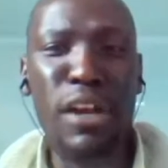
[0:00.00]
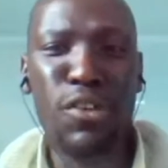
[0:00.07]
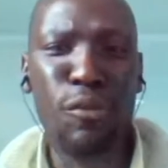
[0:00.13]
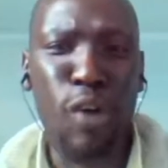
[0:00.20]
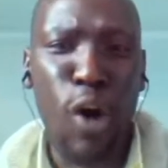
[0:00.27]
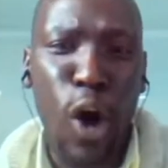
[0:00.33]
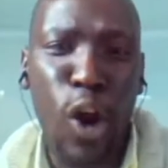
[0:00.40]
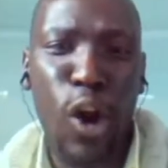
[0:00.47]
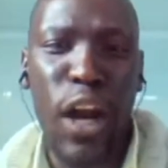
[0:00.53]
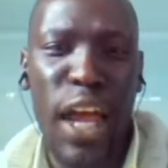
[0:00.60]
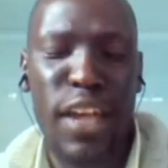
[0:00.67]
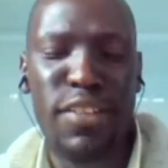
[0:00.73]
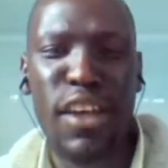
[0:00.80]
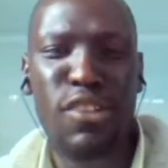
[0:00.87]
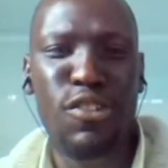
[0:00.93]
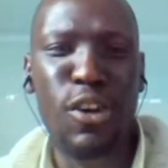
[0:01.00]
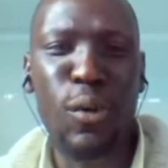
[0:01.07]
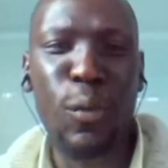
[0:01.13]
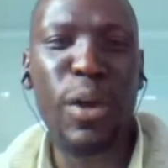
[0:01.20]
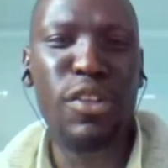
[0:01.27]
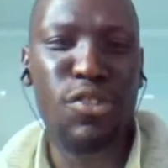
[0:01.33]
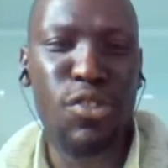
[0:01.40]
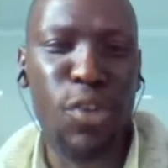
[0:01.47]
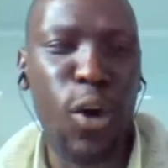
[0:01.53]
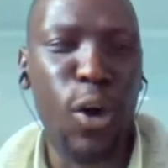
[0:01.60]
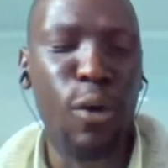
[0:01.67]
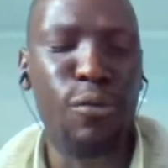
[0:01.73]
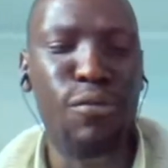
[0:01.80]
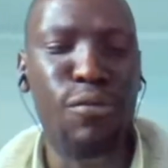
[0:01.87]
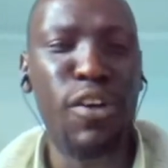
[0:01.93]
of colonization, we sort
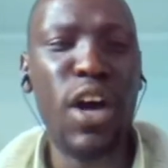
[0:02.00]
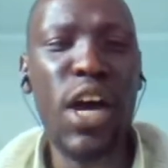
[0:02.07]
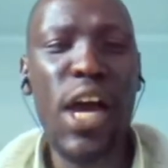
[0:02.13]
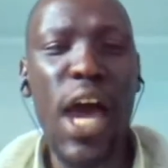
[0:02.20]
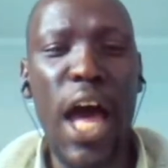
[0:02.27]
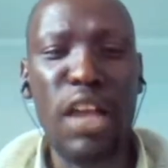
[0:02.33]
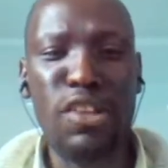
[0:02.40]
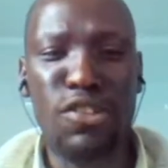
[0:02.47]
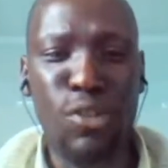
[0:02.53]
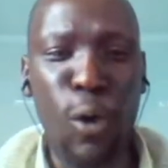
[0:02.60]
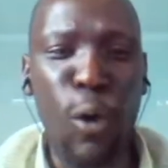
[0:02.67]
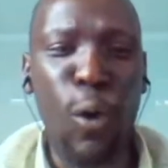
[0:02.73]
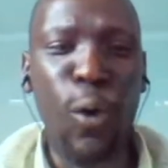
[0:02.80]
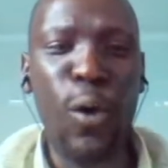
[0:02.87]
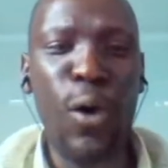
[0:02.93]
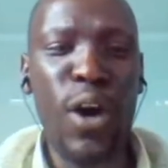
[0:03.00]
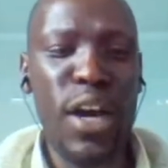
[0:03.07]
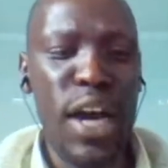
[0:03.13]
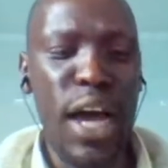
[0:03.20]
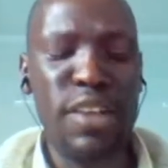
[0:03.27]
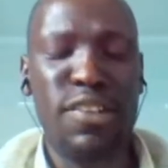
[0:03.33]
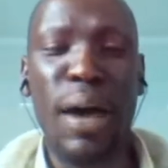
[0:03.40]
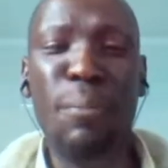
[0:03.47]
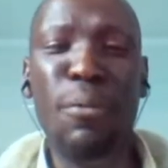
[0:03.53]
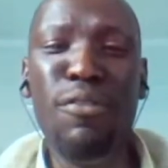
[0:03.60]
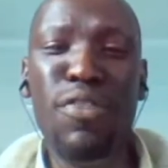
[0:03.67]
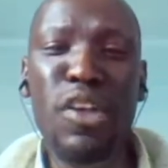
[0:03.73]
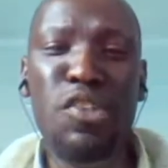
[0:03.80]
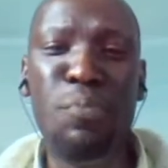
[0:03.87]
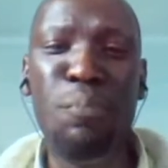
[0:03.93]
of saw some
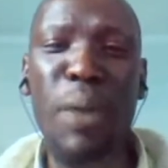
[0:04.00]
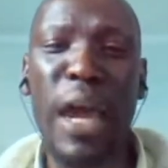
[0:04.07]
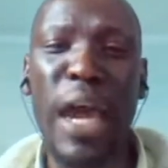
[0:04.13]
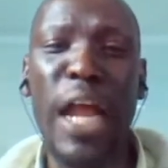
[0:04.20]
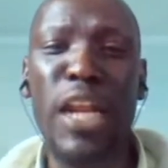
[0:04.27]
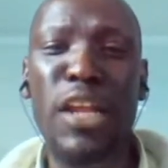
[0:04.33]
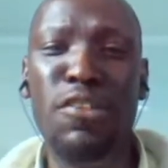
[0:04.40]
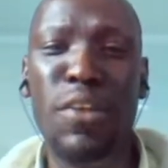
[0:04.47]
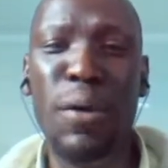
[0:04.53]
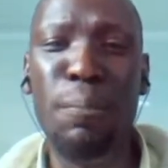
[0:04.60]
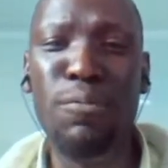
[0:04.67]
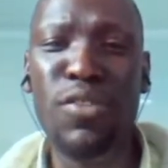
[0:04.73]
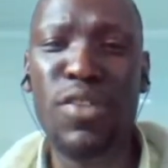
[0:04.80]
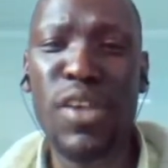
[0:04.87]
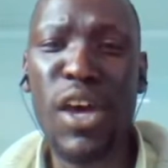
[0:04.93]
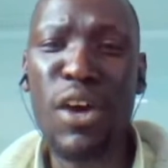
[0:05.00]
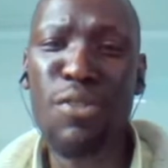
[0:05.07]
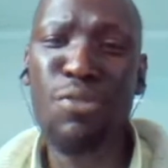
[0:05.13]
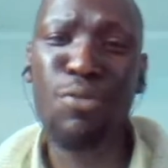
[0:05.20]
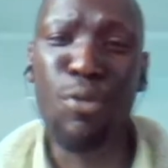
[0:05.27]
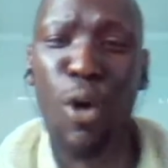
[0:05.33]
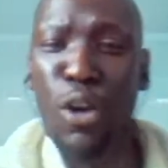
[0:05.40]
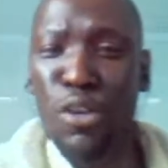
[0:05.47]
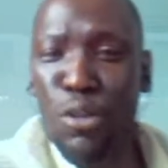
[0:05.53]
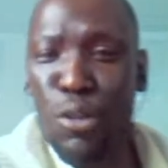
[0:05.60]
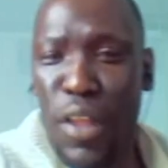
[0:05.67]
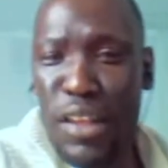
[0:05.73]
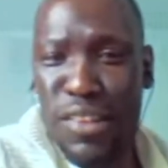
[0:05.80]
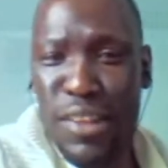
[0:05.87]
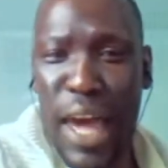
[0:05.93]
of these mechanisms thrown to
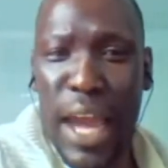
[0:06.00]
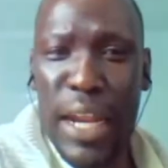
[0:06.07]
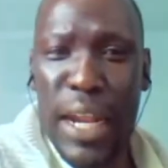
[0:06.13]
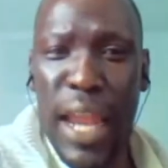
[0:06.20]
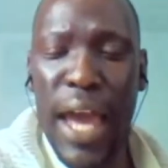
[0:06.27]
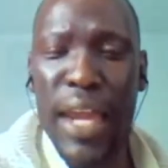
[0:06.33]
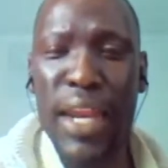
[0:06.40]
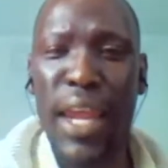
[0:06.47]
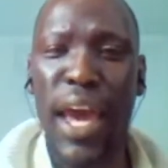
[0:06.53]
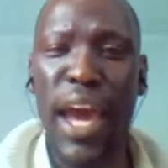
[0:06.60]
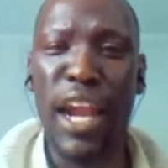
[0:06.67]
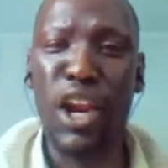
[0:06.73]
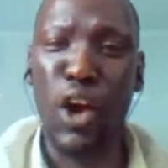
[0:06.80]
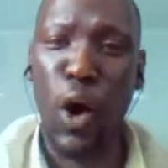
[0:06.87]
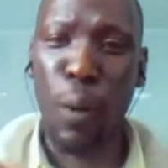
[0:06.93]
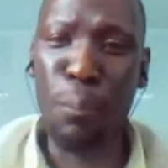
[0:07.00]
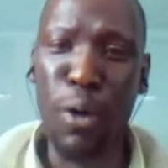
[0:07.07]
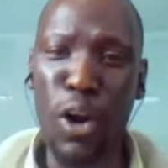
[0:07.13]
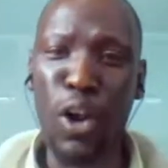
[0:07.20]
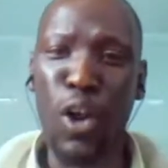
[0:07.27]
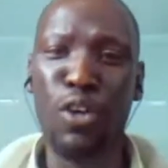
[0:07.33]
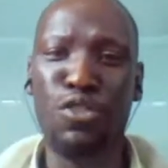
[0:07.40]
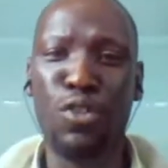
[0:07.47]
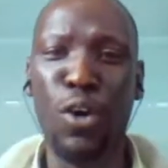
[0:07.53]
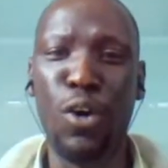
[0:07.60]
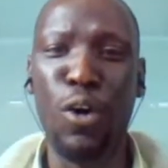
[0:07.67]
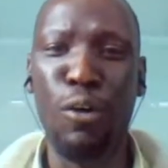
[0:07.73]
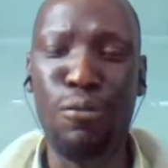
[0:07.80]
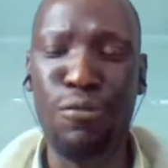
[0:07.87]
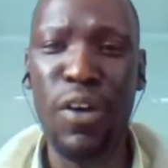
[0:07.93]
the sideline, and common law sort
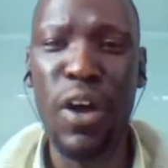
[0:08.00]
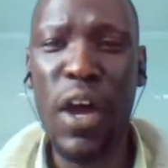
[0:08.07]
of